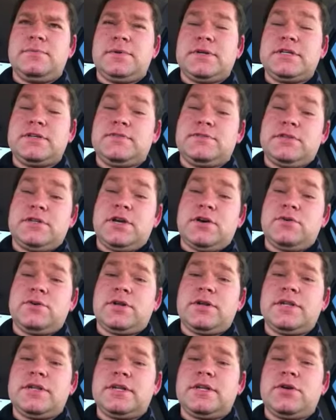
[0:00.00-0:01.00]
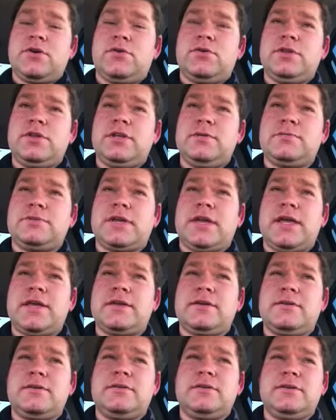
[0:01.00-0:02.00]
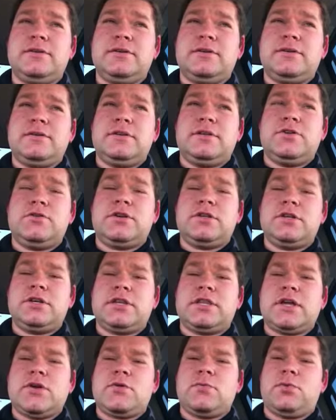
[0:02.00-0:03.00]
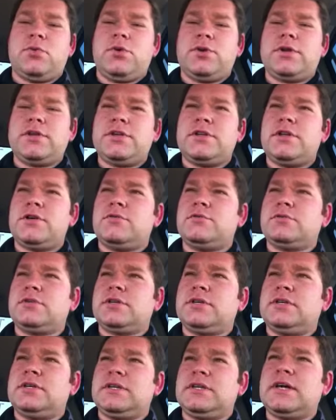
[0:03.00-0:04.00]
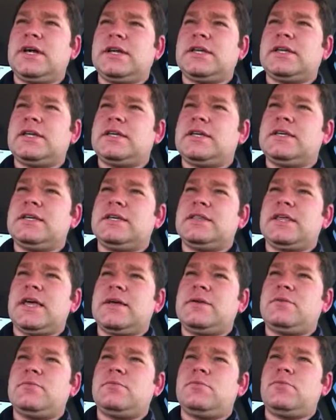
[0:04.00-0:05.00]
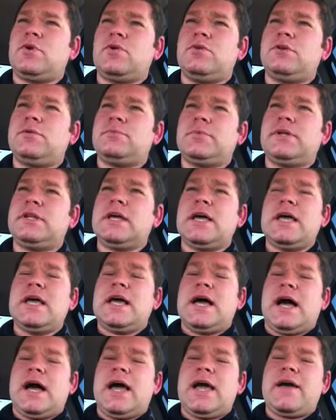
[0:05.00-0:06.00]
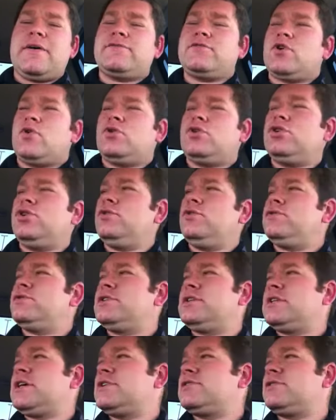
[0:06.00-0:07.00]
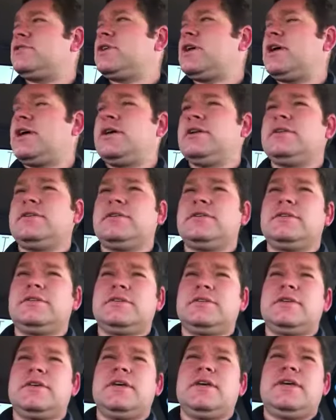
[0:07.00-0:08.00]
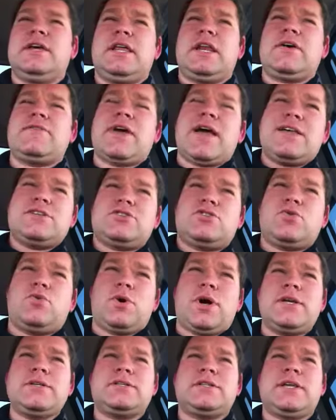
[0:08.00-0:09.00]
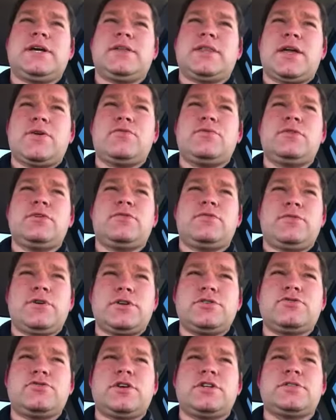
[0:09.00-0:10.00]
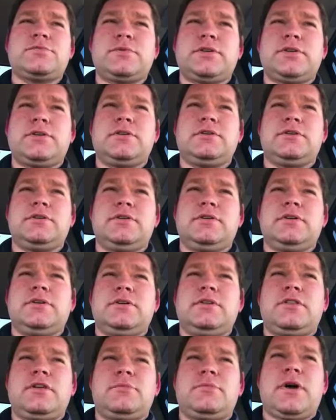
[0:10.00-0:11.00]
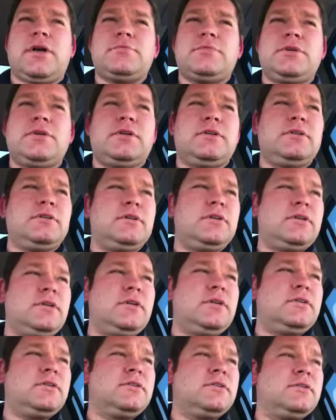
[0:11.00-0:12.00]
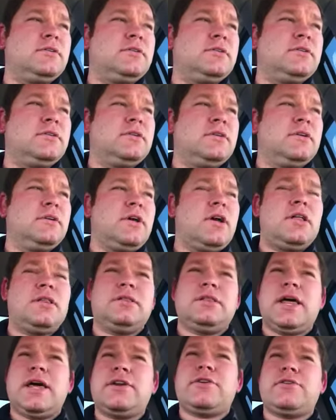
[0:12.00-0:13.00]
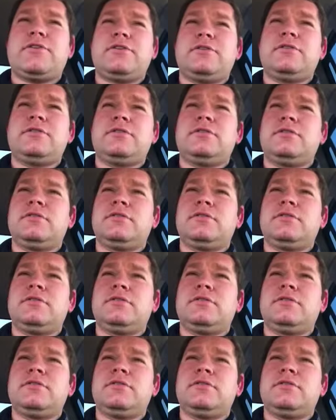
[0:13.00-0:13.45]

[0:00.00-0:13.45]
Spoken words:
Because if she don't, I need to get a hold of him and say, hey, can you get that report in? Kind of get that rolling. But I have no clue if she does or not. And I've asked twice now, and that really frustrates me. There might be a letter